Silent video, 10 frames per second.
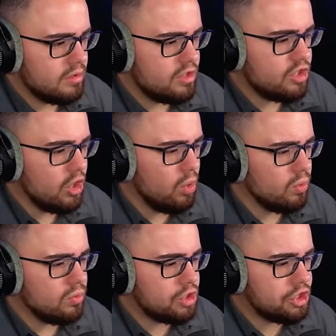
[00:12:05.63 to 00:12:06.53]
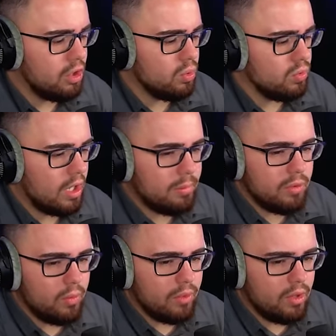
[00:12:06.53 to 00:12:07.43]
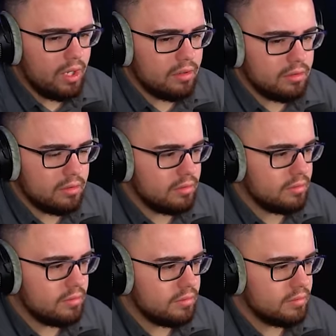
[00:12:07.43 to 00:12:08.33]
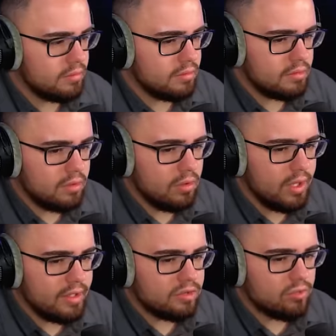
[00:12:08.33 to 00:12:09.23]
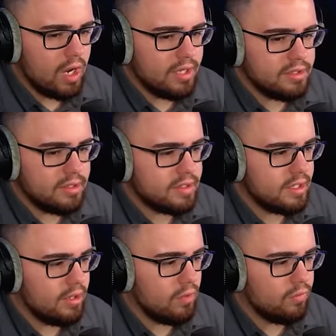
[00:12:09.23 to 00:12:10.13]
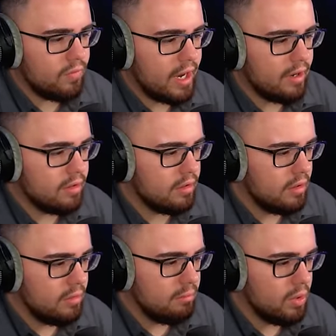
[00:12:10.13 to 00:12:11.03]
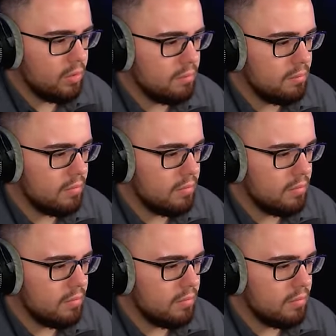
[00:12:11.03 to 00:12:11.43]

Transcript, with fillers: Shoot! shoot! I mean, wait, what? Okay, that's rise and descent. Oh, fire! Boom.